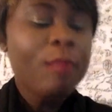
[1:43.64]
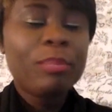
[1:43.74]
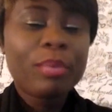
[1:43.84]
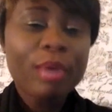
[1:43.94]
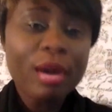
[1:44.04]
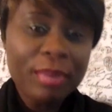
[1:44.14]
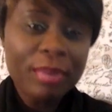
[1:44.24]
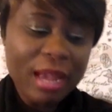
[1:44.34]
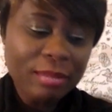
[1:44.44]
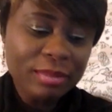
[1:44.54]

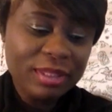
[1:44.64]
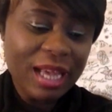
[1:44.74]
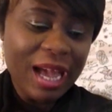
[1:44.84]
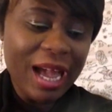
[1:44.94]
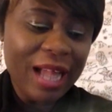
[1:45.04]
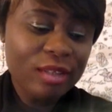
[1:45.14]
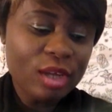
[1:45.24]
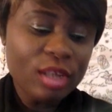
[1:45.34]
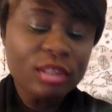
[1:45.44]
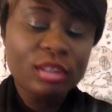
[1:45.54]
problems are
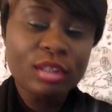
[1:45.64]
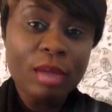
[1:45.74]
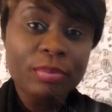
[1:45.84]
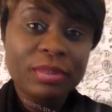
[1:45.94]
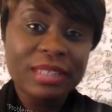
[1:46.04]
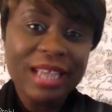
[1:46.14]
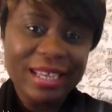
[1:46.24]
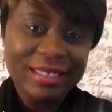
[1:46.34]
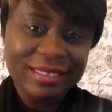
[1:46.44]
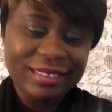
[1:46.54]
not stop
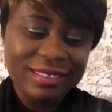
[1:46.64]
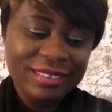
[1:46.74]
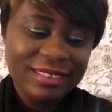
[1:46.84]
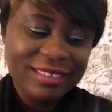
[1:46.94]
signs.